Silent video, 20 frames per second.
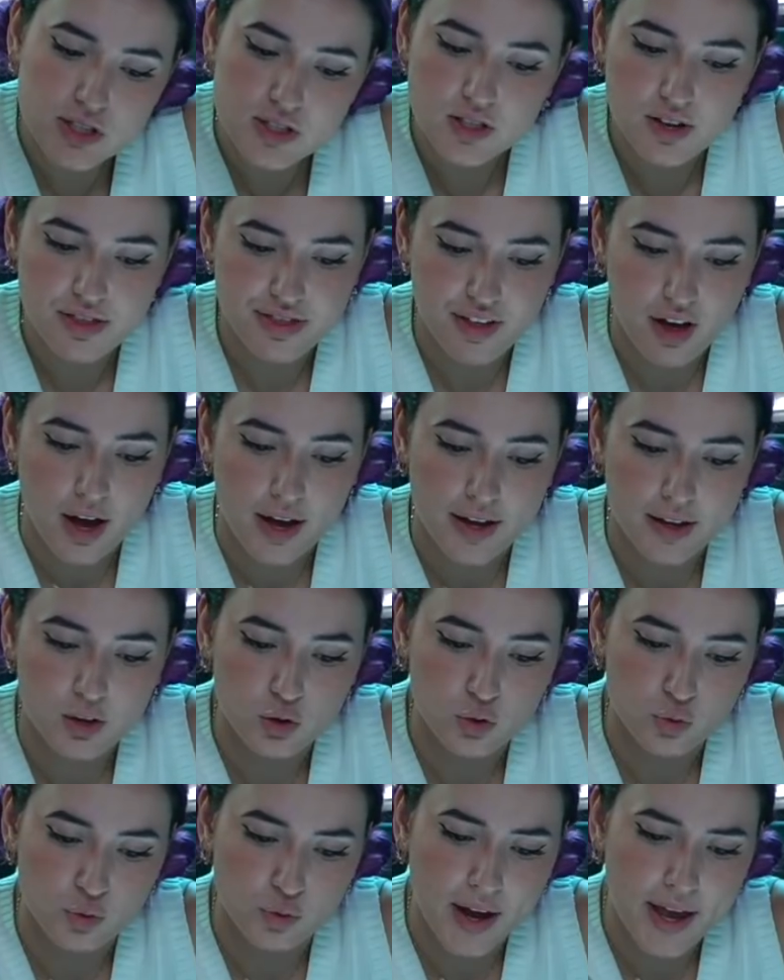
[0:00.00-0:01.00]
a thought.
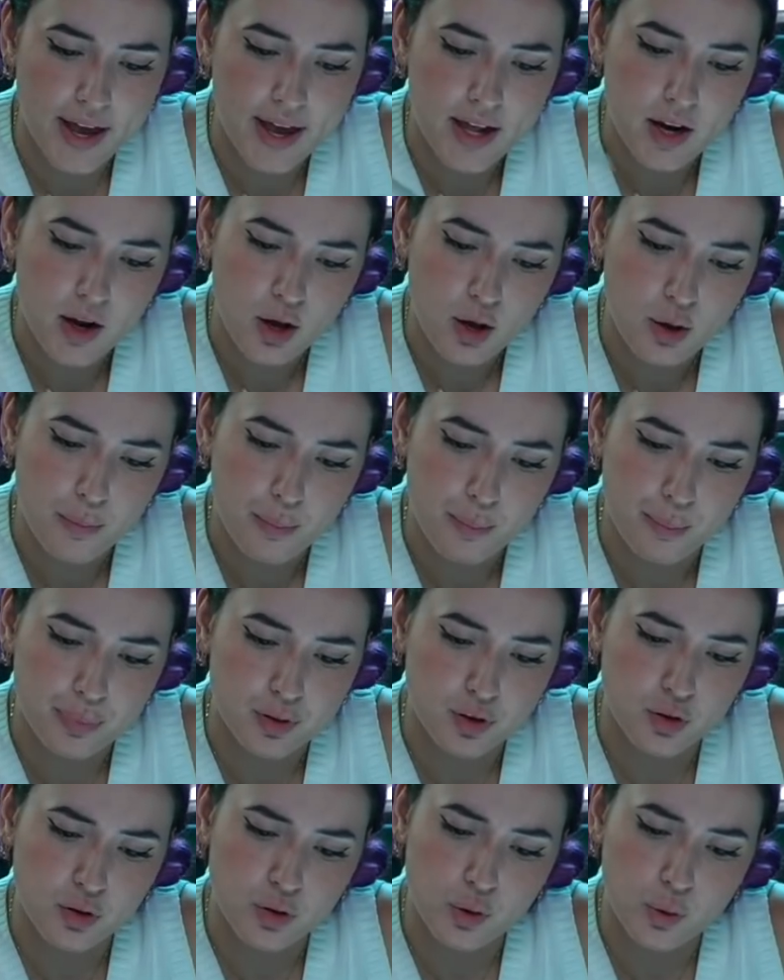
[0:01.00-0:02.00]
Red,
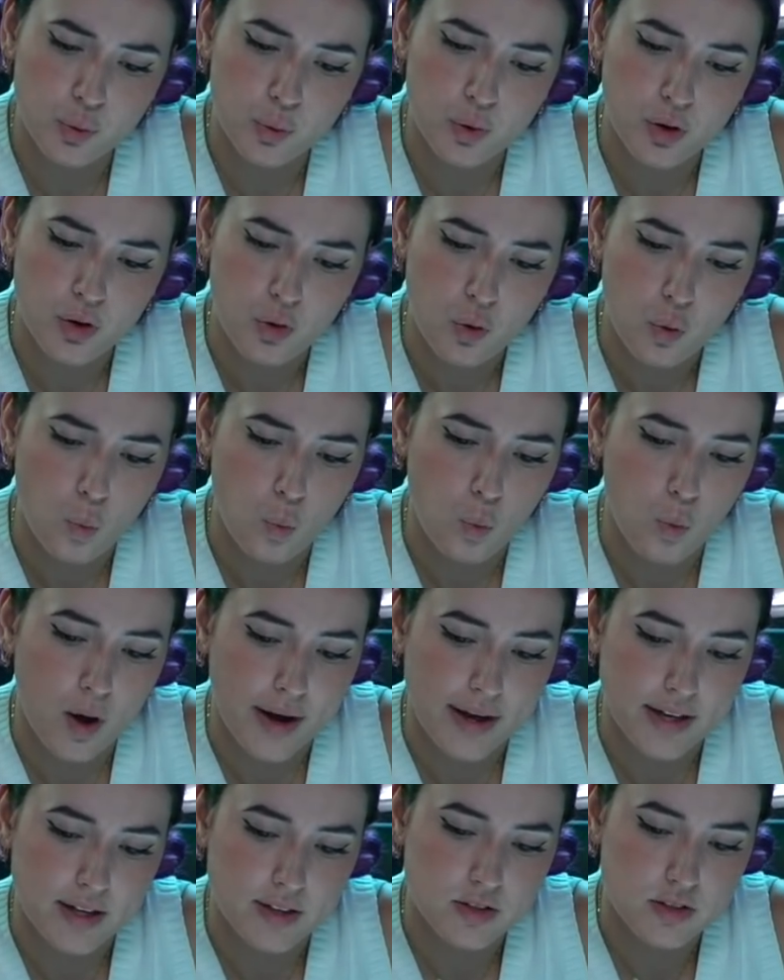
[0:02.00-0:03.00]
blue,
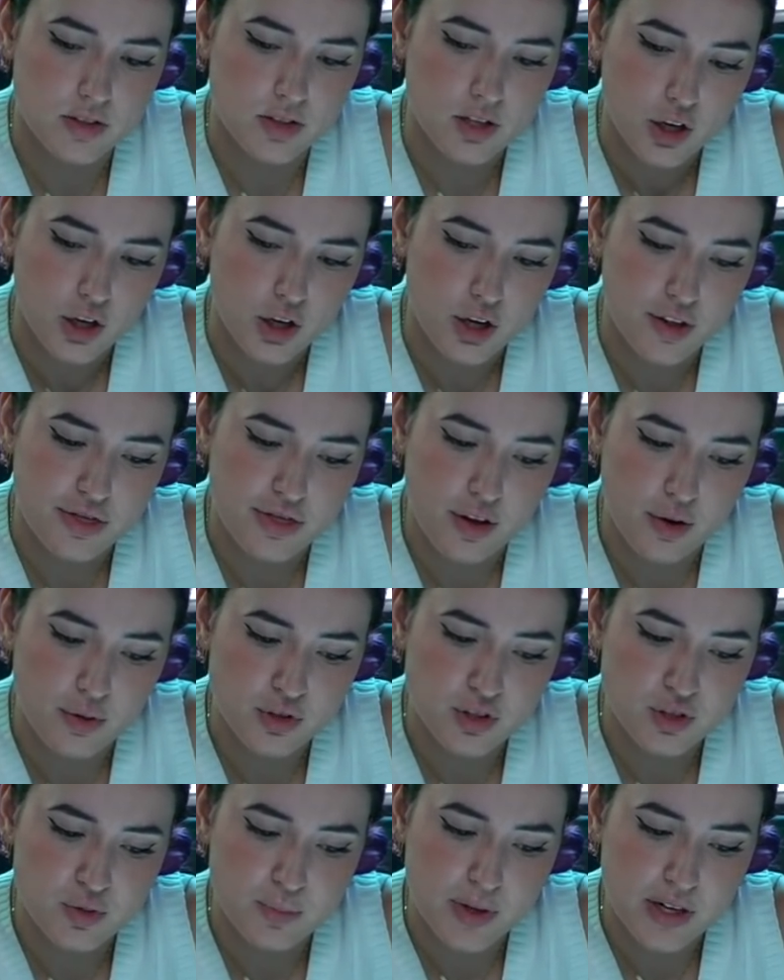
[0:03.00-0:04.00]
white. Could
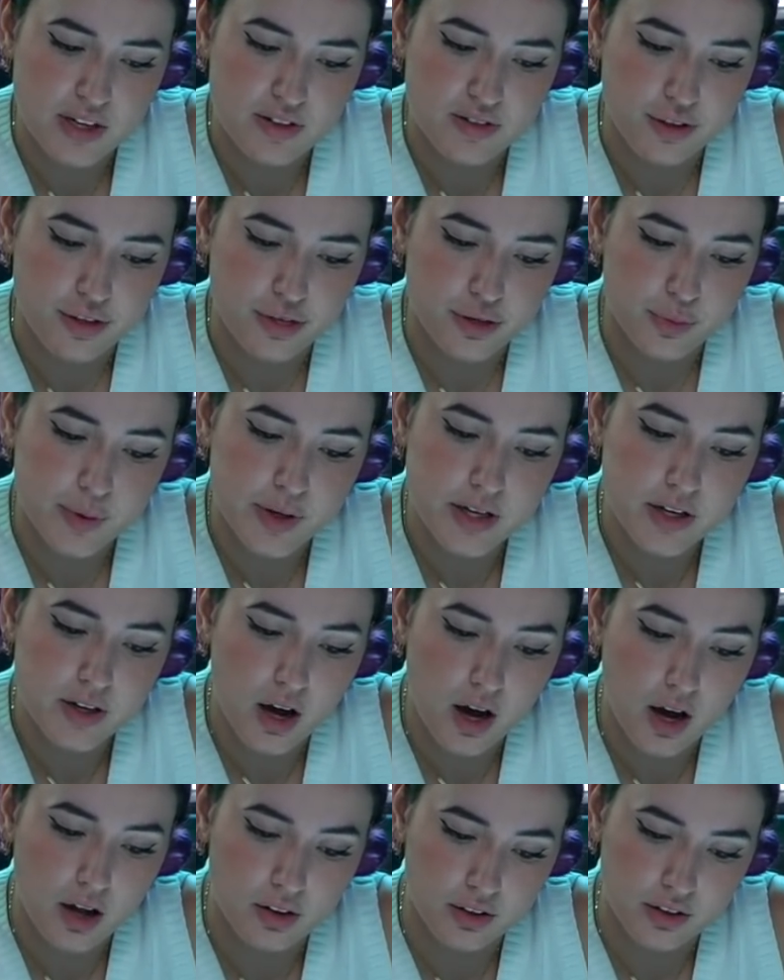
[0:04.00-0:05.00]
those be the three
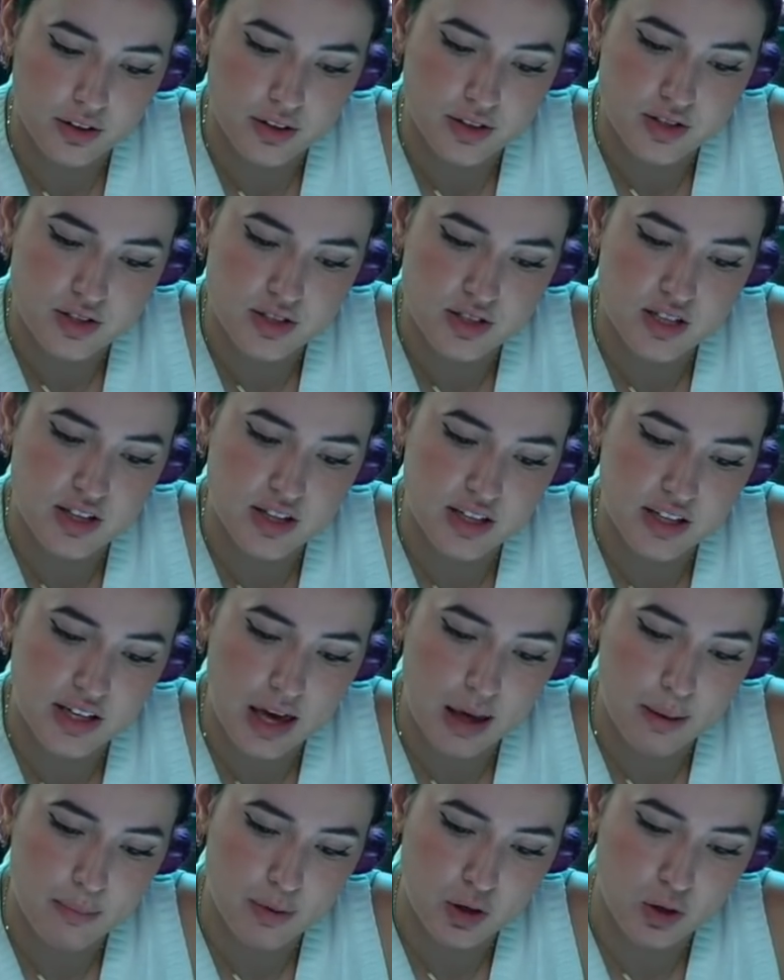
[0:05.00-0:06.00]
colors to the
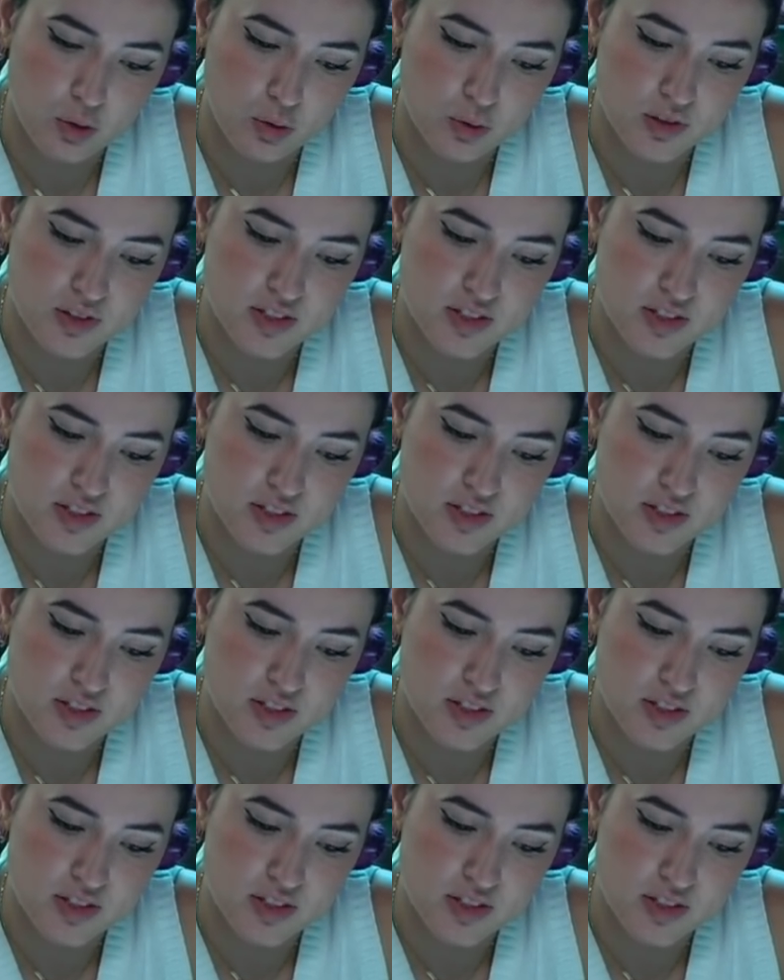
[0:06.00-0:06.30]
chemicals